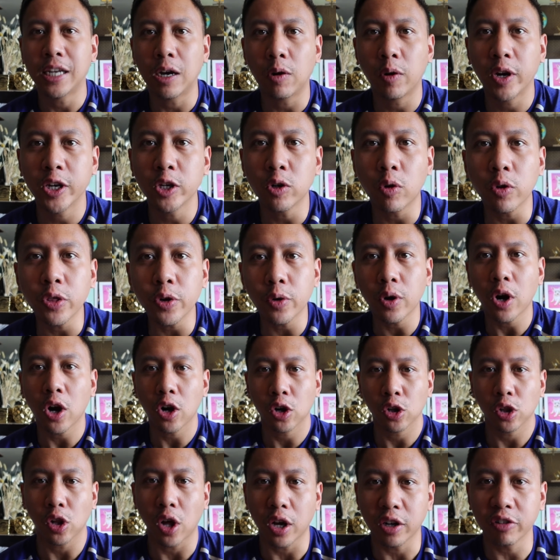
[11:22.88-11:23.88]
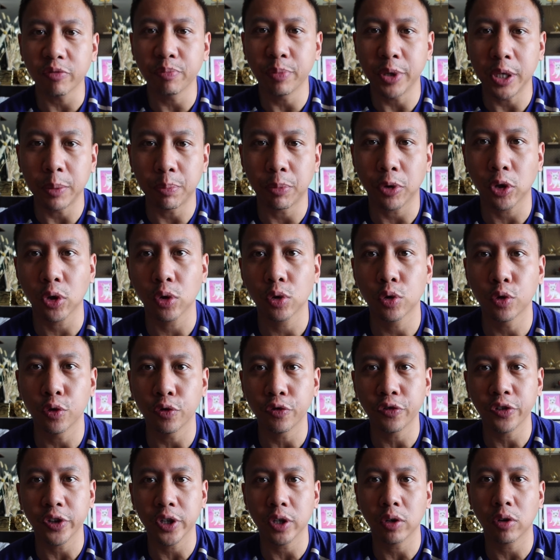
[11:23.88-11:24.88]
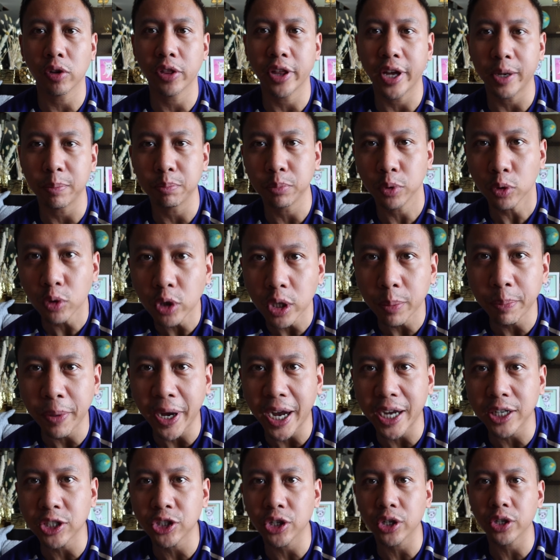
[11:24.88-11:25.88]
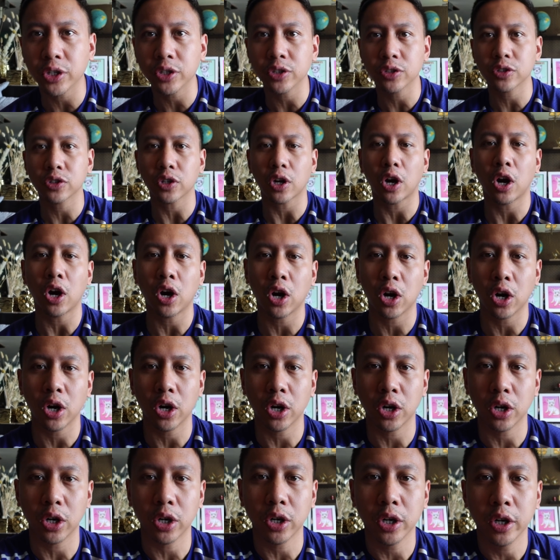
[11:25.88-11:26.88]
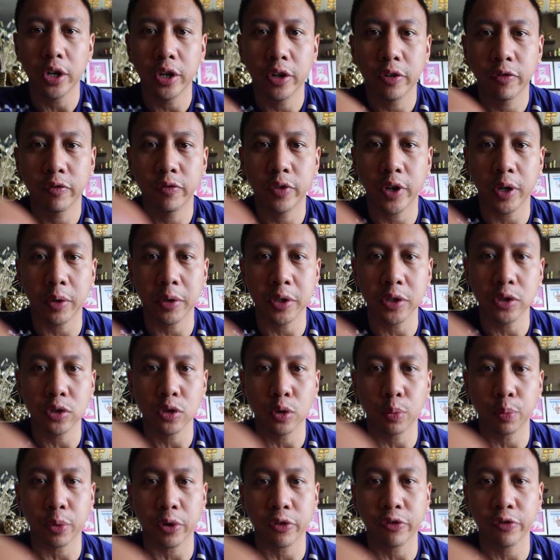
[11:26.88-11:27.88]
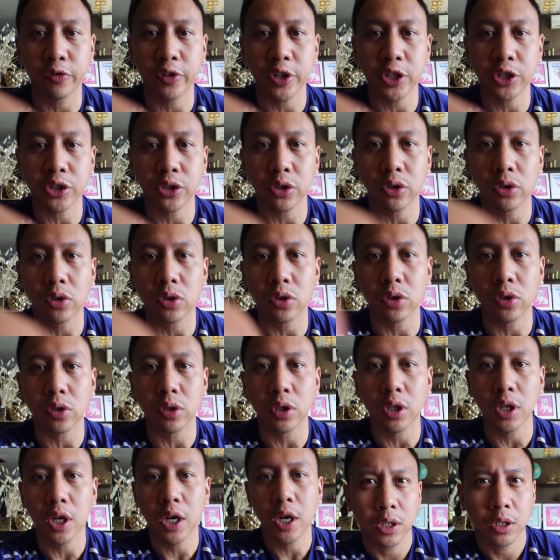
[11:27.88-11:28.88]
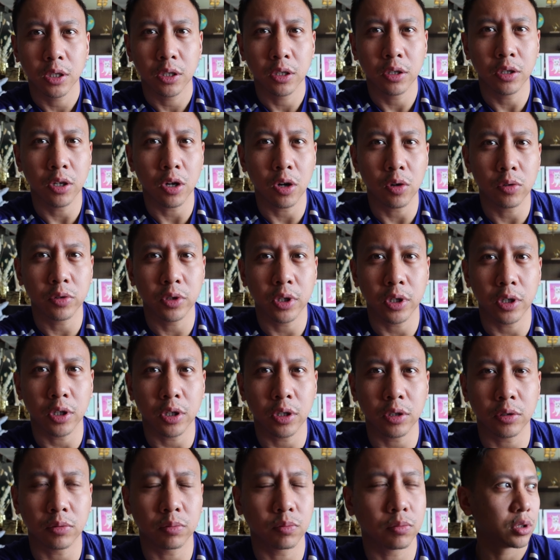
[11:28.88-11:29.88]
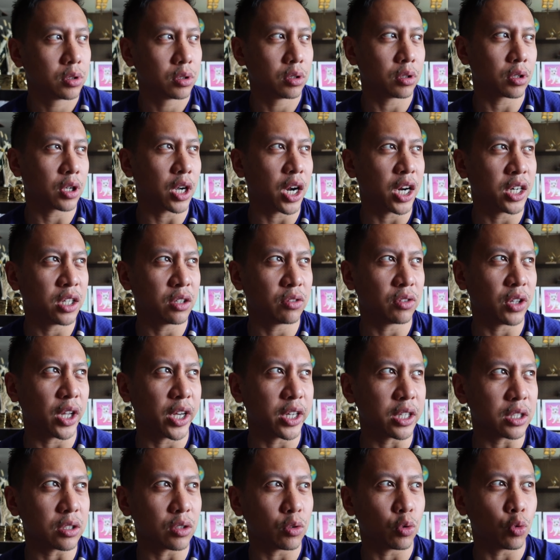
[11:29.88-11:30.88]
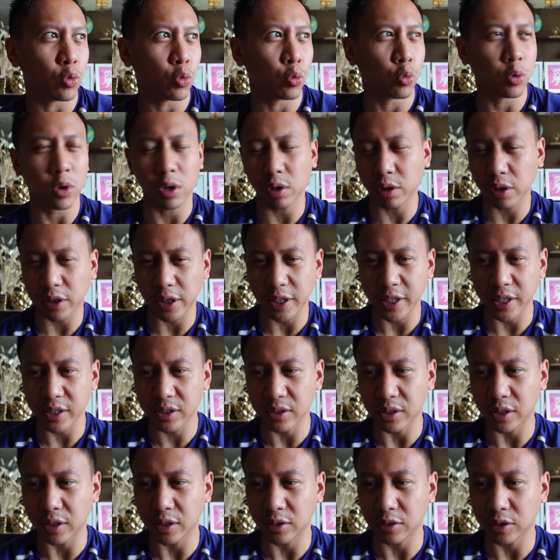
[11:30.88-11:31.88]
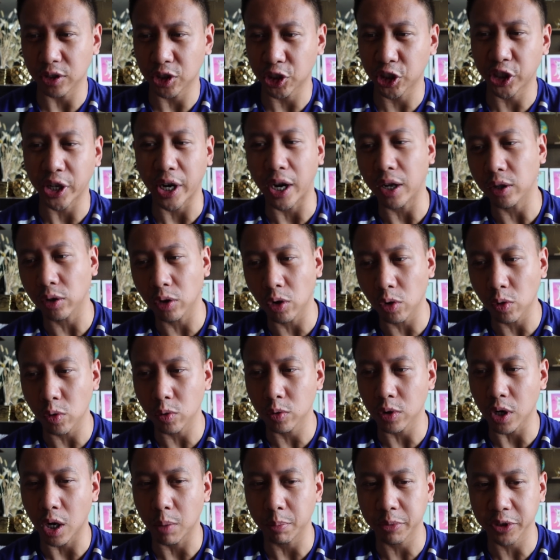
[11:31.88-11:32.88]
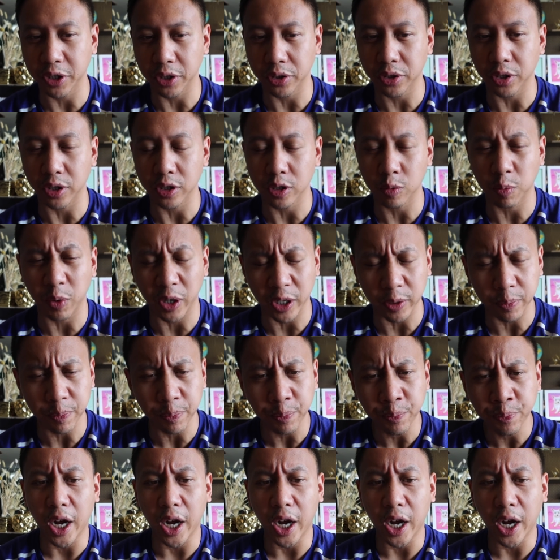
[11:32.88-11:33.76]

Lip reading: Now, I know there are a lot of people who feel that beauty pageants are very superficial. You know, they're kind of like worthless and shallow competitions, but